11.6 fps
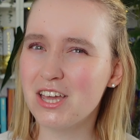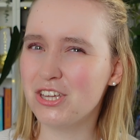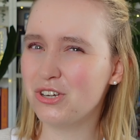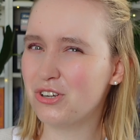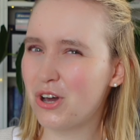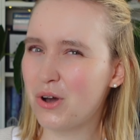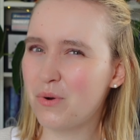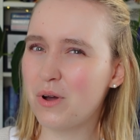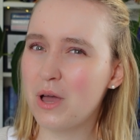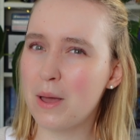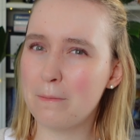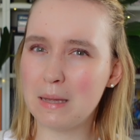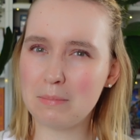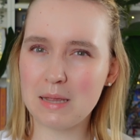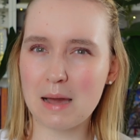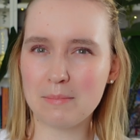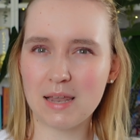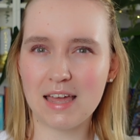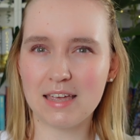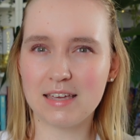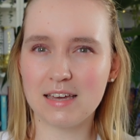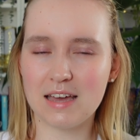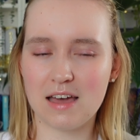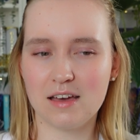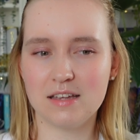you know, maybe I'm like